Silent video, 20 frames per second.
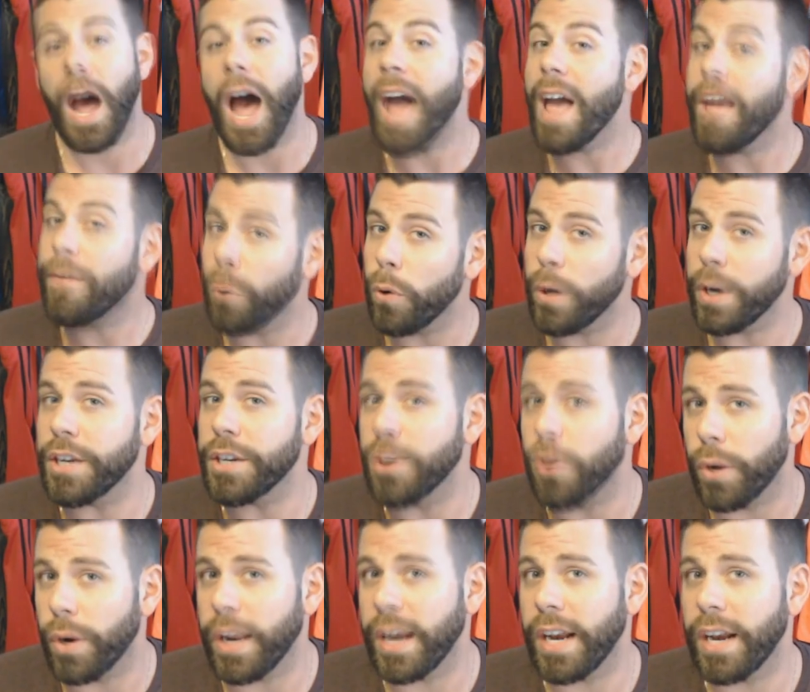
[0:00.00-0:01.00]
I've already
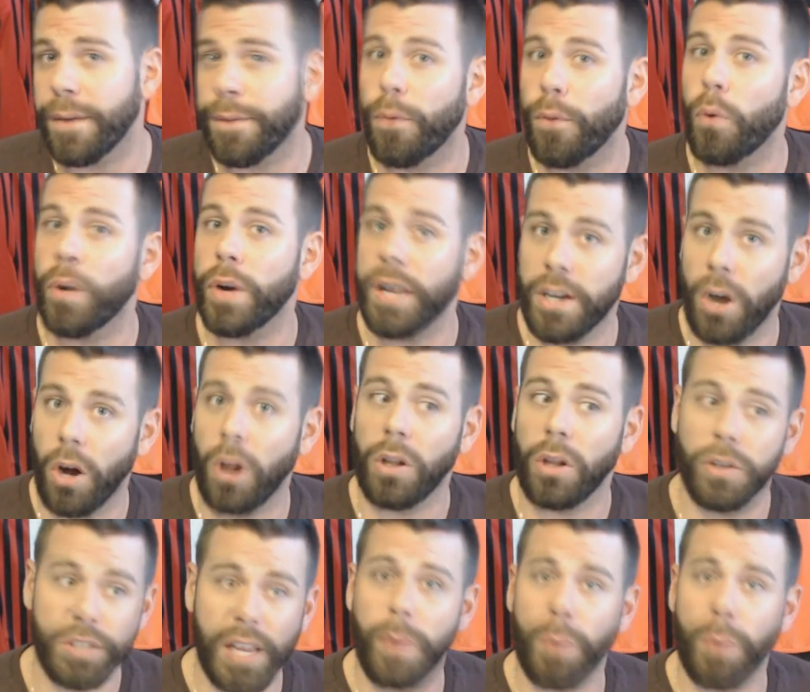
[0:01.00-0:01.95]
donated $40.